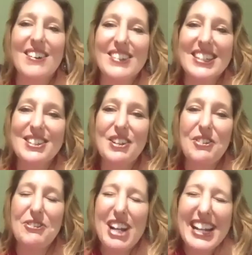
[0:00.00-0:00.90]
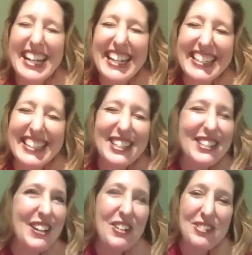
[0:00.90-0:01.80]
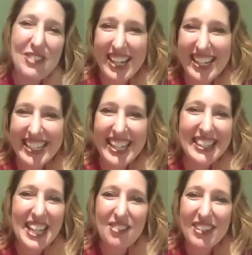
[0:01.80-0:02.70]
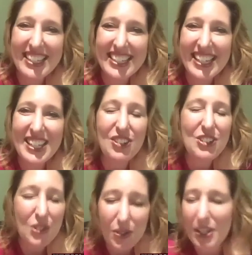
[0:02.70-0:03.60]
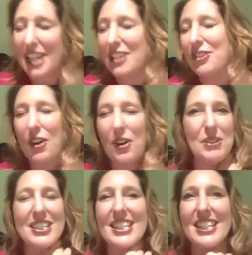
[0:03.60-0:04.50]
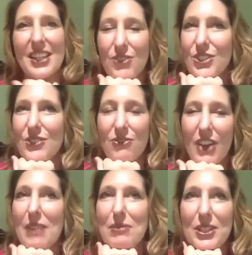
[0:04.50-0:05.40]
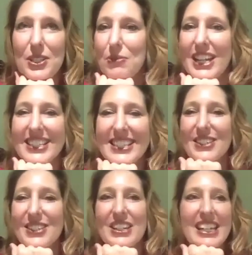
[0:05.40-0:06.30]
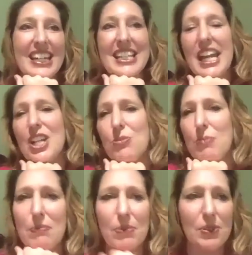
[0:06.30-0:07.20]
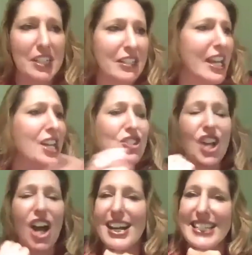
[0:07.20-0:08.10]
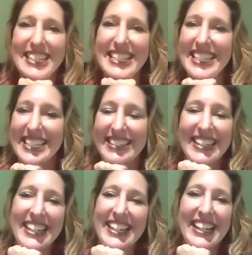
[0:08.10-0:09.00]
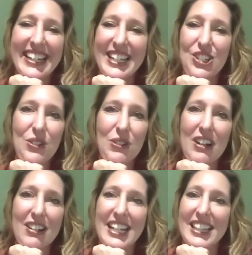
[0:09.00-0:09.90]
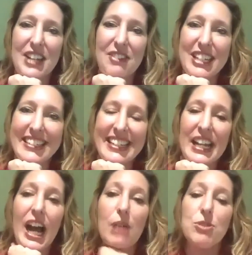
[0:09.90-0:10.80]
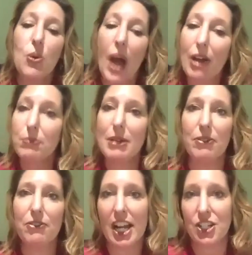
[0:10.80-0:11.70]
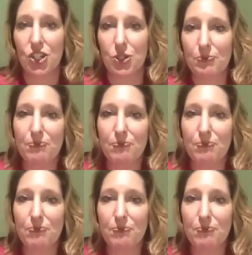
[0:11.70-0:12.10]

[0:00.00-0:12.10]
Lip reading: that's so fun. That's so fun. I love it. And you're so creative. You're always thinking of just fabulous ways to engage people and engage causes and do your art. I love it. So how do people find you?